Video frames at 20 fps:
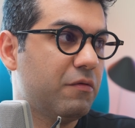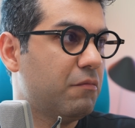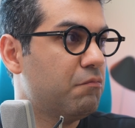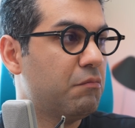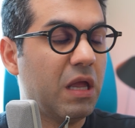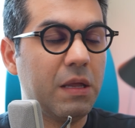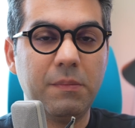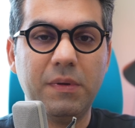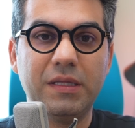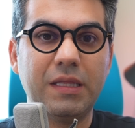
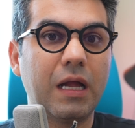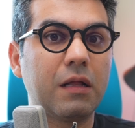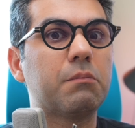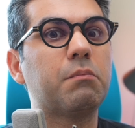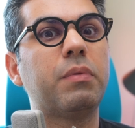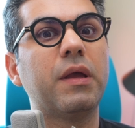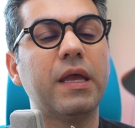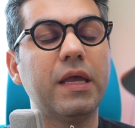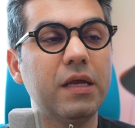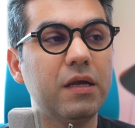maybe that
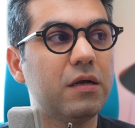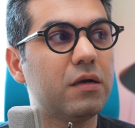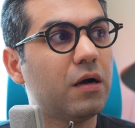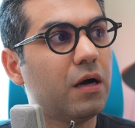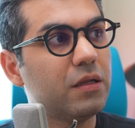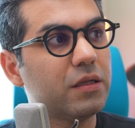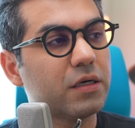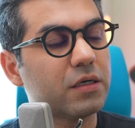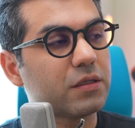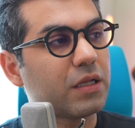pink
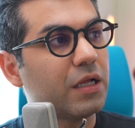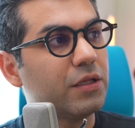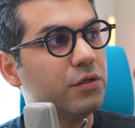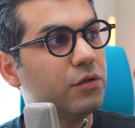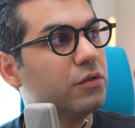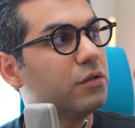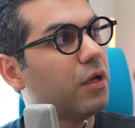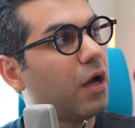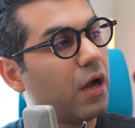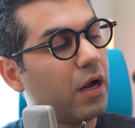color that
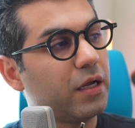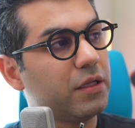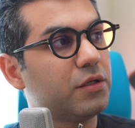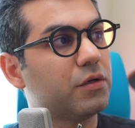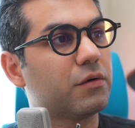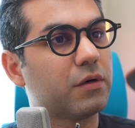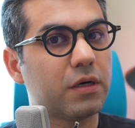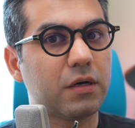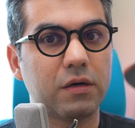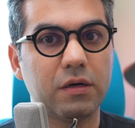you dyed
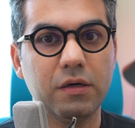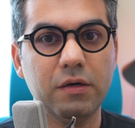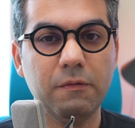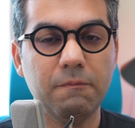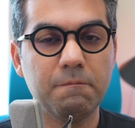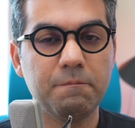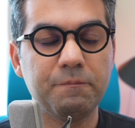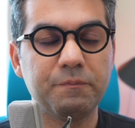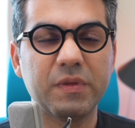your hair